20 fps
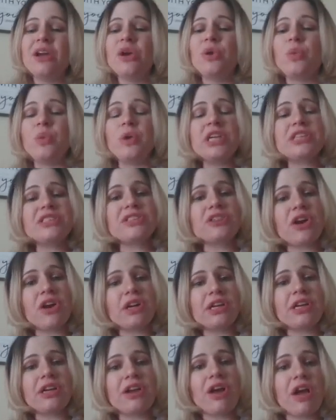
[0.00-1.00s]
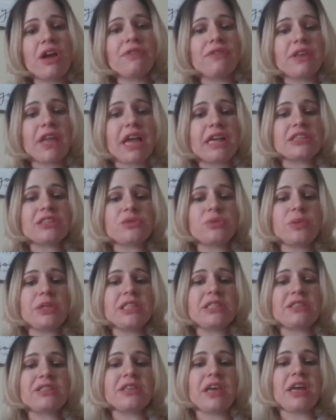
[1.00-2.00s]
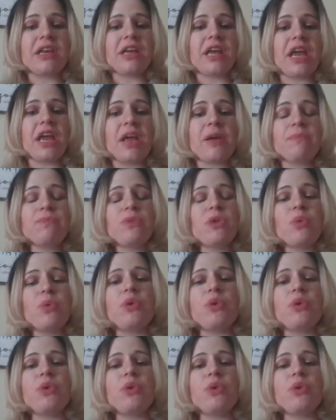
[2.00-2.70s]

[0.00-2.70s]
We started off last week, Sunday,